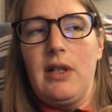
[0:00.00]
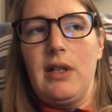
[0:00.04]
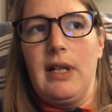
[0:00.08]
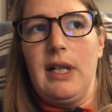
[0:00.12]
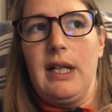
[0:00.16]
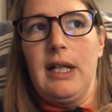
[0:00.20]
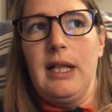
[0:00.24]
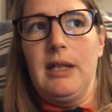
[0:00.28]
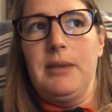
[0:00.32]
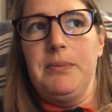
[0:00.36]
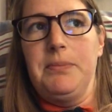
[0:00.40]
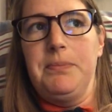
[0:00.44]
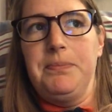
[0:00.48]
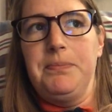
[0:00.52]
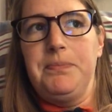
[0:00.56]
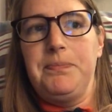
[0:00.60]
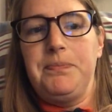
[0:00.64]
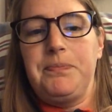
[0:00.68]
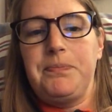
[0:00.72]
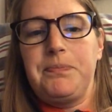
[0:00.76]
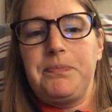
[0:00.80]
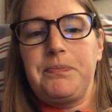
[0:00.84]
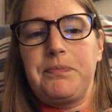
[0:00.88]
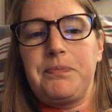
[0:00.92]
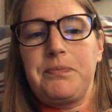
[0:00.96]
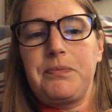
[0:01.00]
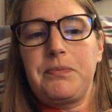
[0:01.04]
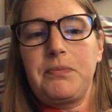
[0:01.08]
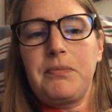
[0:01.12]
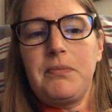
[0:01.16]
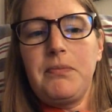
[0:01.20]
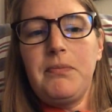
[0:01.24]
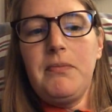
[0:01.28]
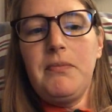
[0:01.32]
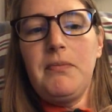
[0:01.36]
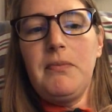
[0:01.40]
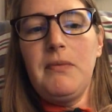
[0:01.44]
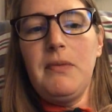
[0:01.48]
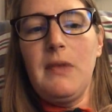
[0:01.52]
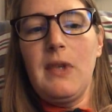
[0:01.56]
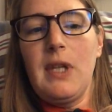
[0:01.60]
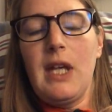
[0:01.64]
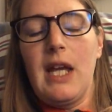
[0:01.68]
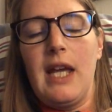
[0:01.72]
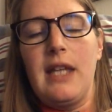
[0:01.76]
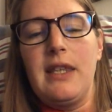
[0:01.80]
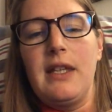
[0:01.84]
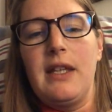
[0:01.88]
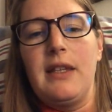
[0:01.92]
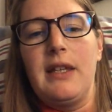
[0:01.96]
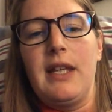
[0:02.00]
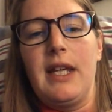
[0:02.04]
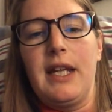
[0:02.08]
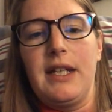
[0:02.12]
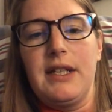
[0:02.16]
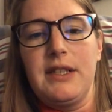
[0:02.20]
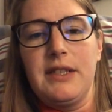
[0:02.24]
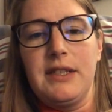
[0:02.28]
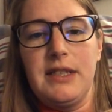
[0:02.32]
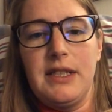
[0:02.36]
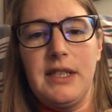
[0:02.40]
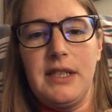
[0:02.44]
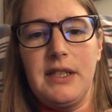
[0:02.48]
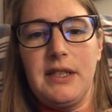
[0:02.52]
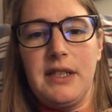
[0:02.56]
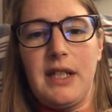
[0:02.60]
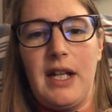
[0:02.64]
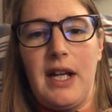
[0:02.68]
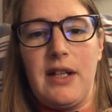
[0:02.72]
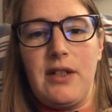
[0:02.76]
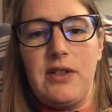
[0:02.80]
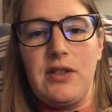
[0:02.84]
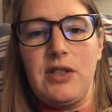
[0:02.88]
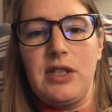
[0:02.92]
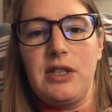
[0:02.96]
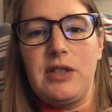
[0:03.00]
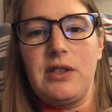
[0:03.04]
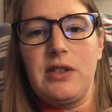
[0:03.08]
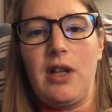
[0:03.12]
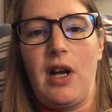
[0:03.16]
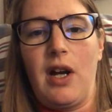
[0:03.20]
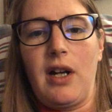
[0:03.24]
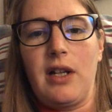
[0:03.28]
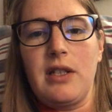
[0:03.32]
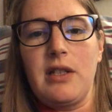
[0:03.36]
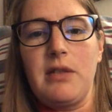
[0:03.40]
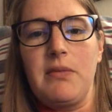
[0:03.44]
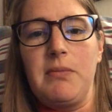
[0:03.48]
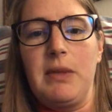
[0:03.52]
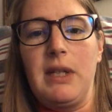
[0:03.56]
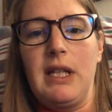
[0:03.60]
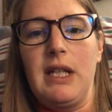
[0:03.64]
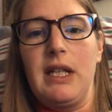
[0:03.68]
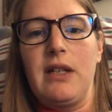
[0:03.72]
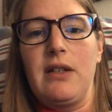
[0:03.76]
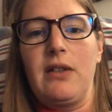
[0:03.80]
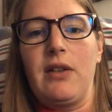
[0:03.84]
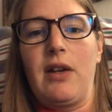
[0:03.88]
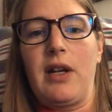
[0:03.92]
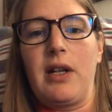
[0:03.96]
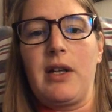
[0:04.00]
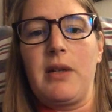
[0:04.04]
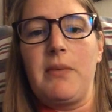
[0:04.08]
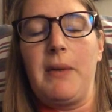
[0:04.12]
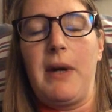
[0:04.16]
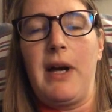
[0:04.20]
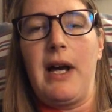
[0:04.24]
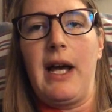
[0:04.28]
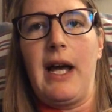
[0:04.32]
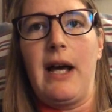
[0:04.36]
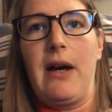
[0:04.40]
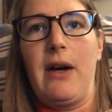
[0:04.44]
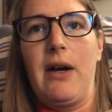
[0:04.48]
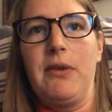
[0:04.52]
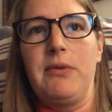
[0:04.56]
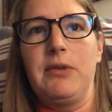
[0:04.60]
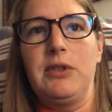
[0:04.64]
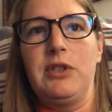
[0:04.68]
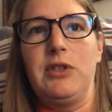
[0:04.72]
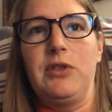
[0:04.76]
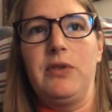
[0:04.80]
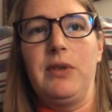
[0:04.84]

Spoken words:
And then the anesthesiologist talked about how I was